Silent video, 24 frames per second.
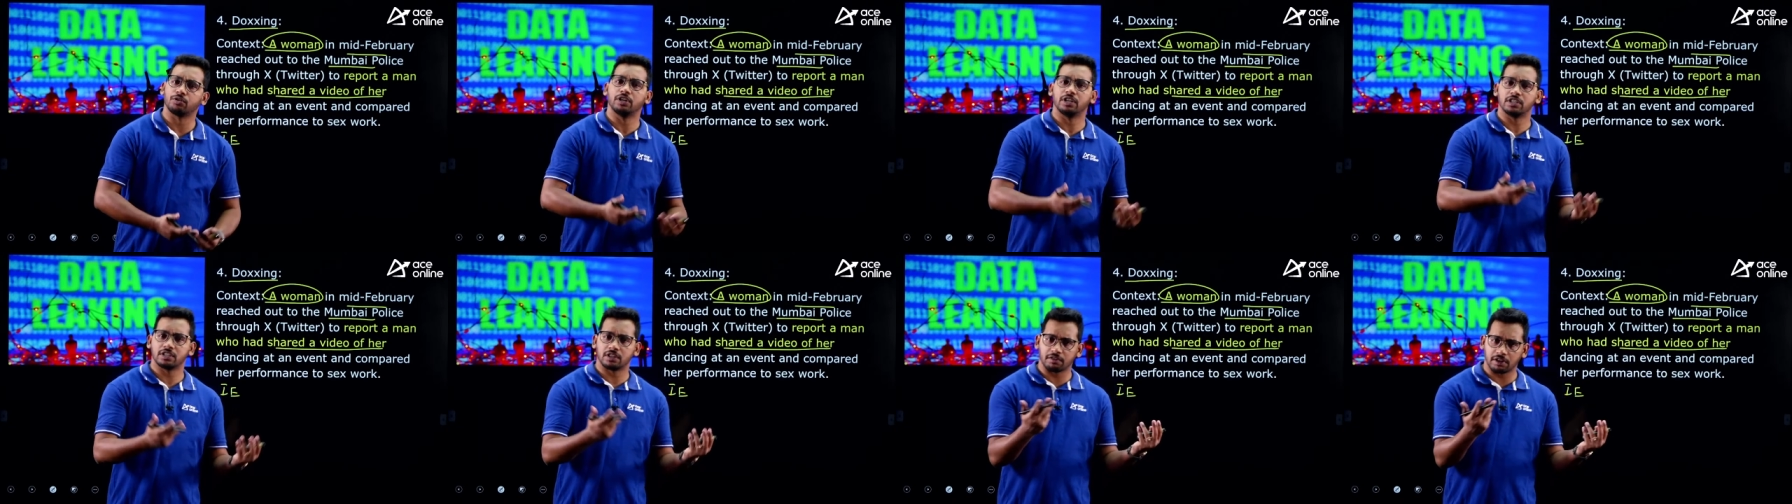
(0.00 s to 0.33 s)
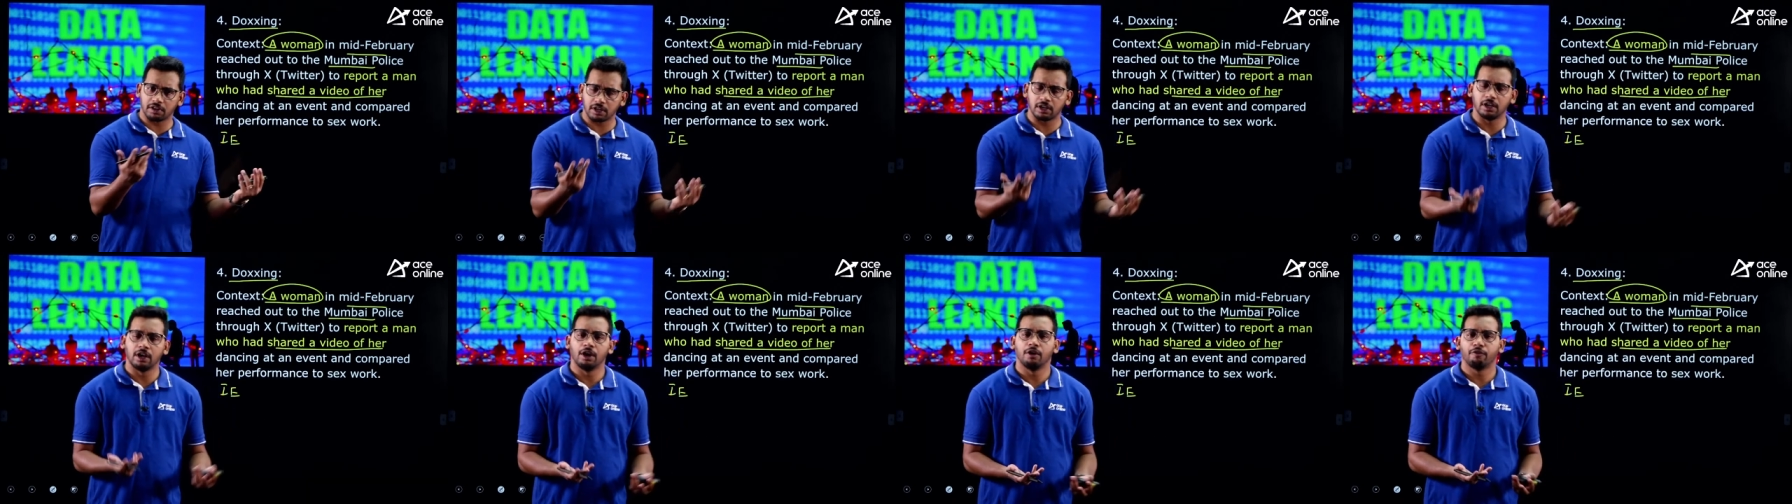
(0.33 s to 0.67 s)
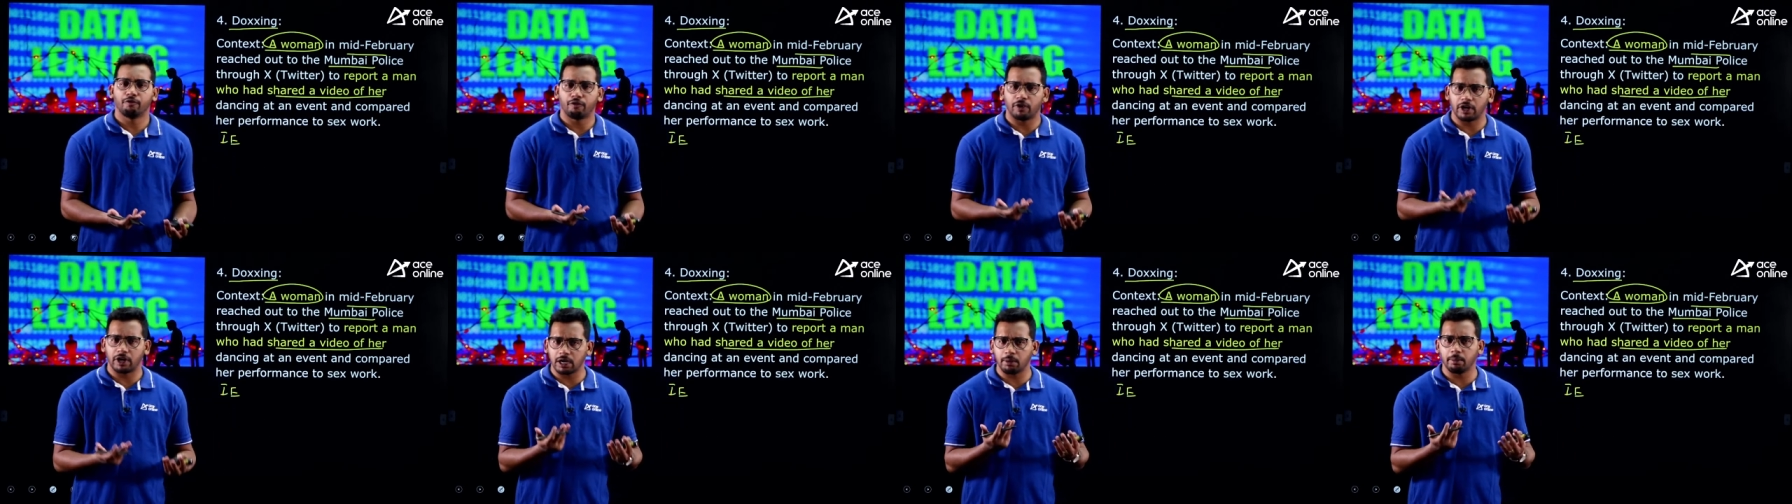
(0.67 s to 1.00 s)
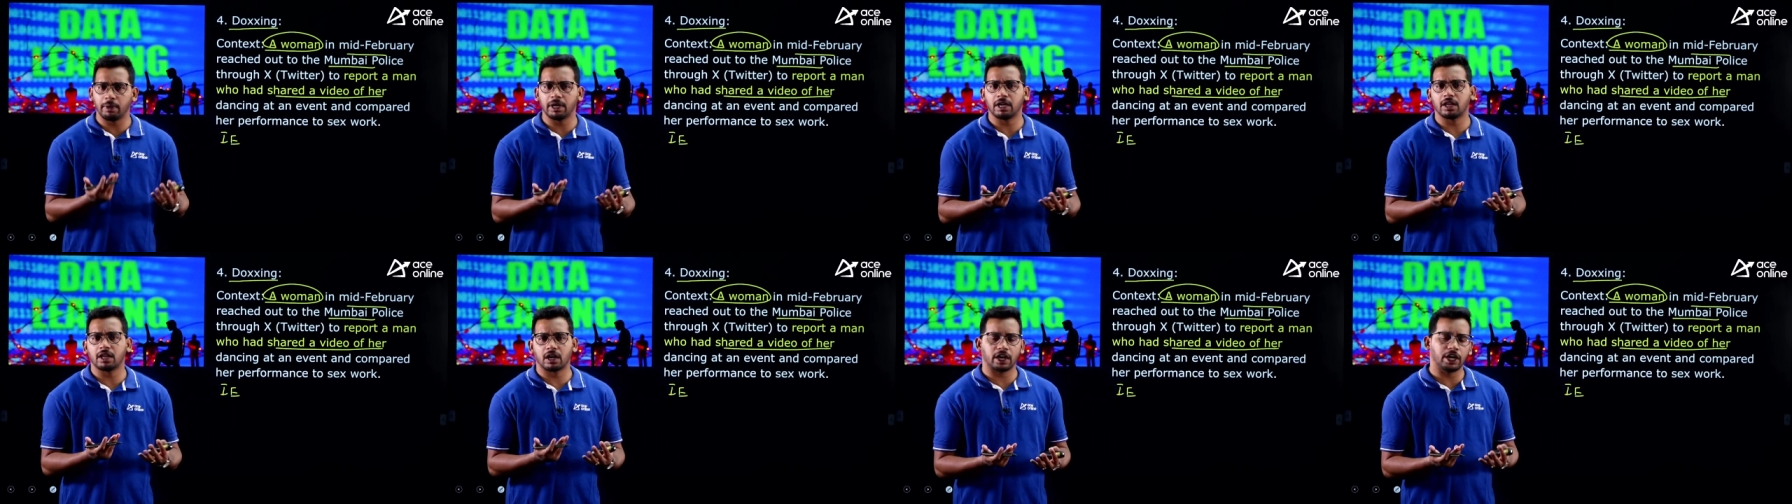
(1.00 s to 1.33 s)
it is our
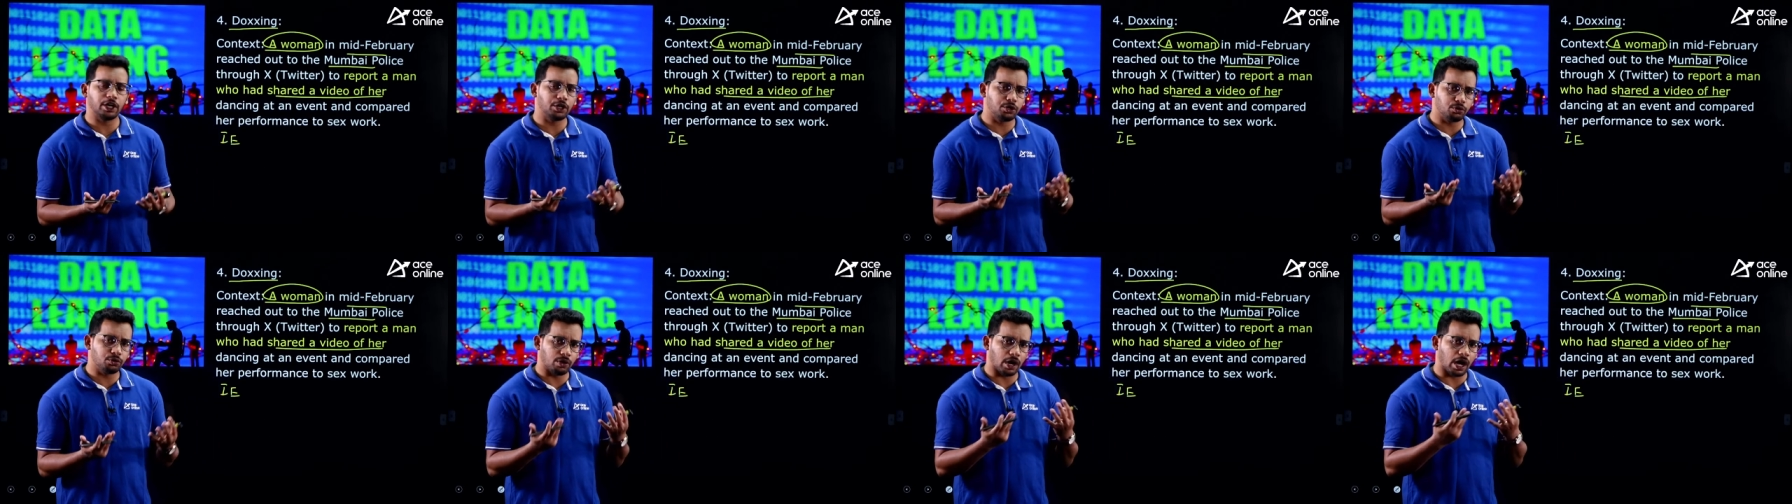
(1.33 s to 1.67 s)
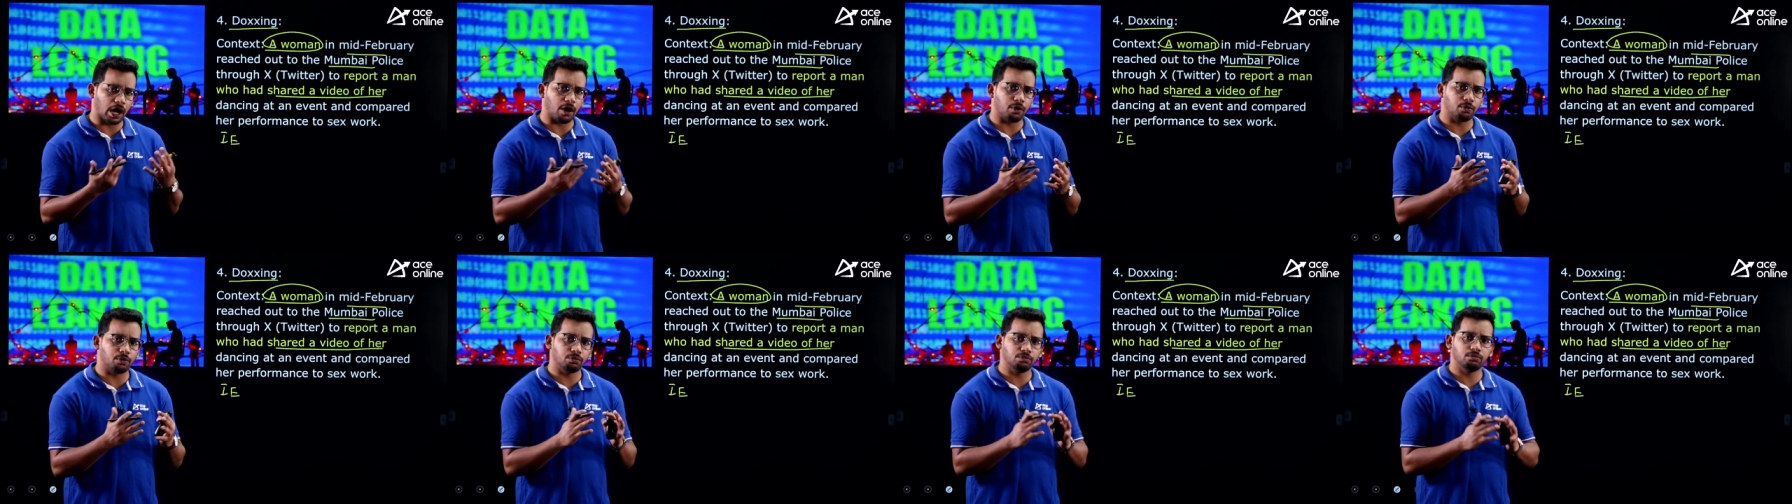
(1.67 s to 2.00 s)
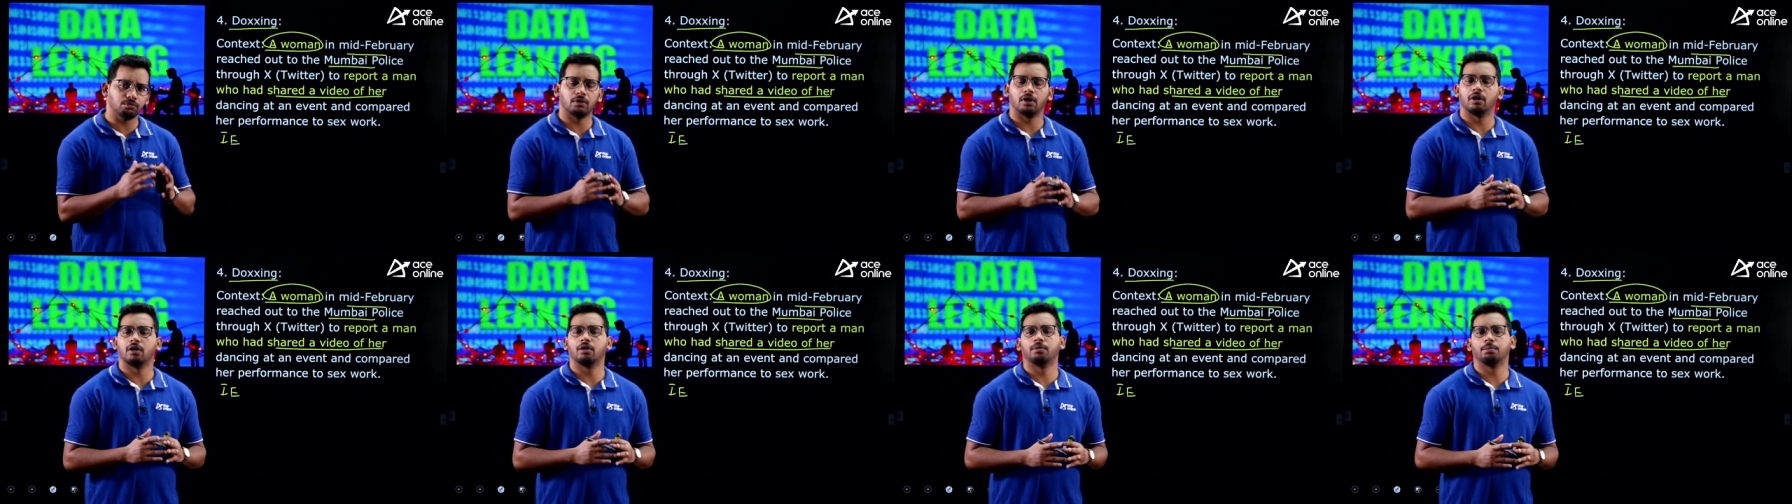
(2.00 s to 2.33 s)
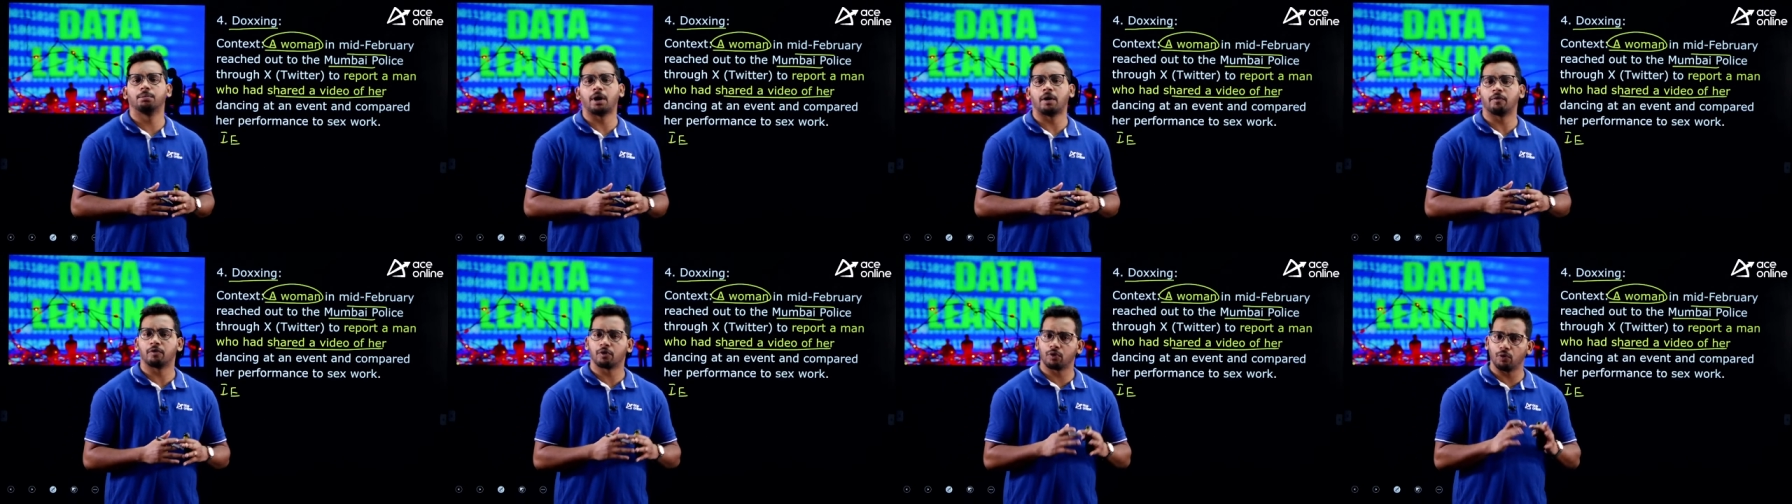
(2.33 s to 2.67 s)
fundamental right to have uh,
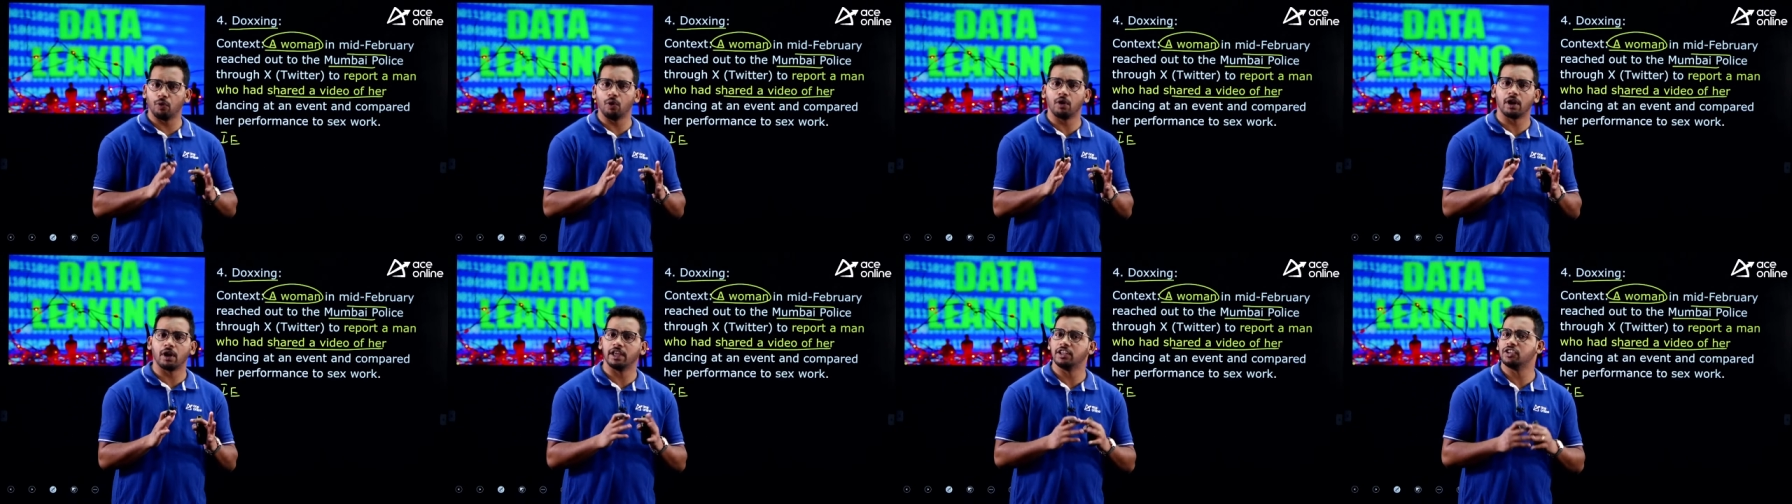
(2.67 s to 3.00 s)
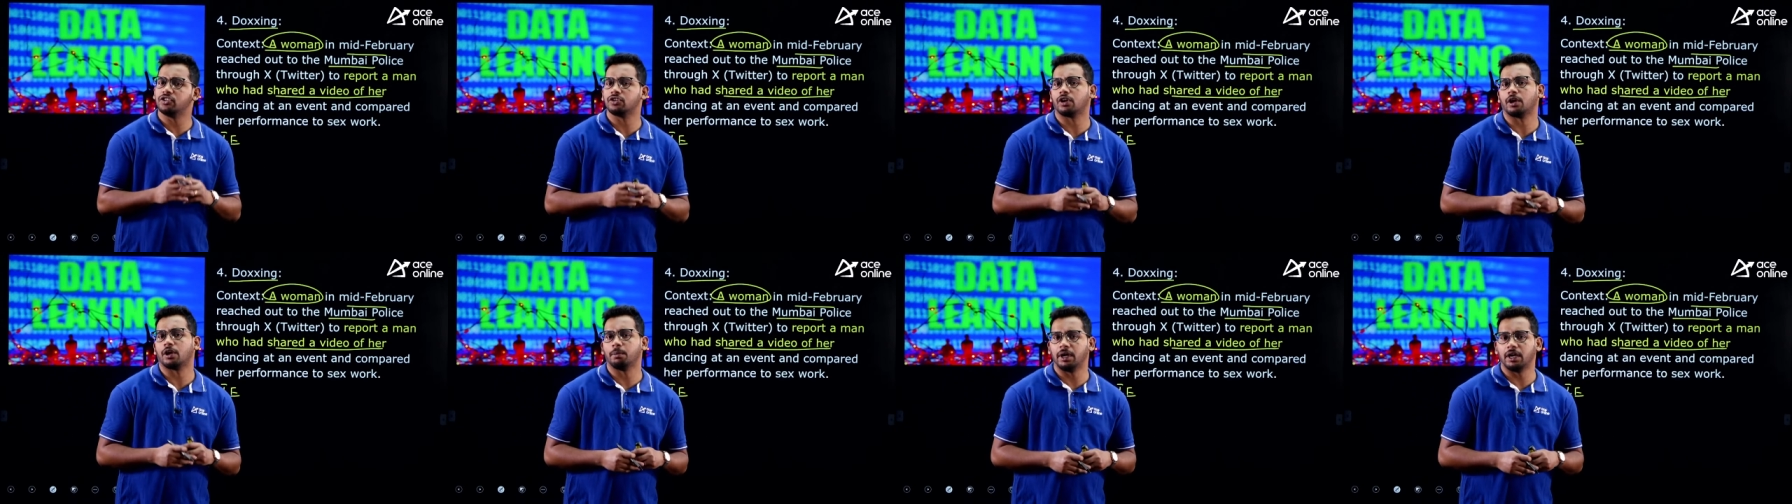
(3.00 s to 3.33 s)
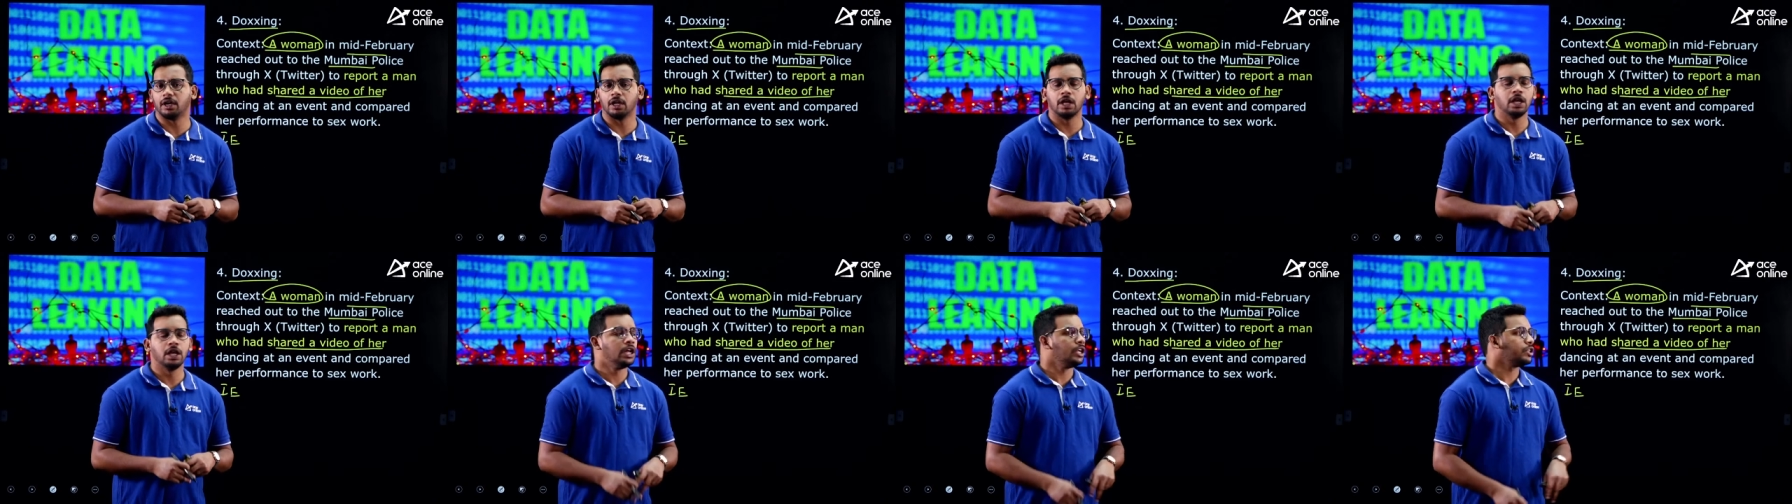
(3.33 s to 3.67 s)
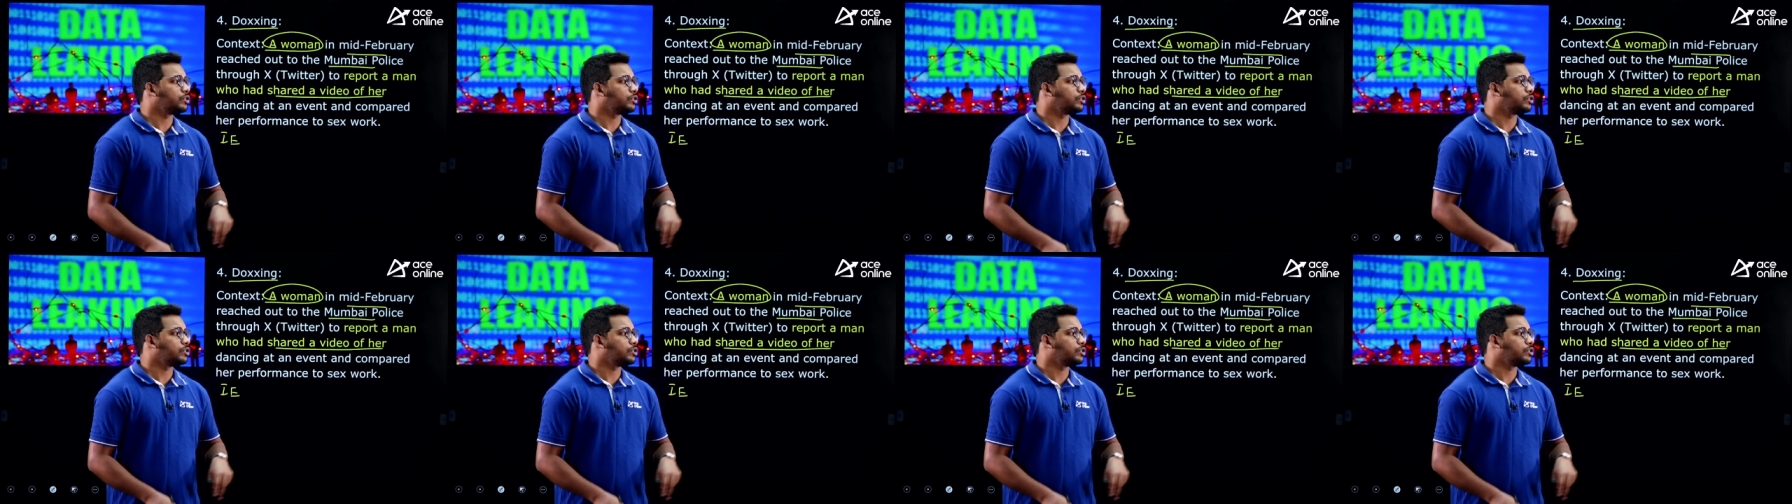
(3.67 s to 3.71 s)
our own enjoyment.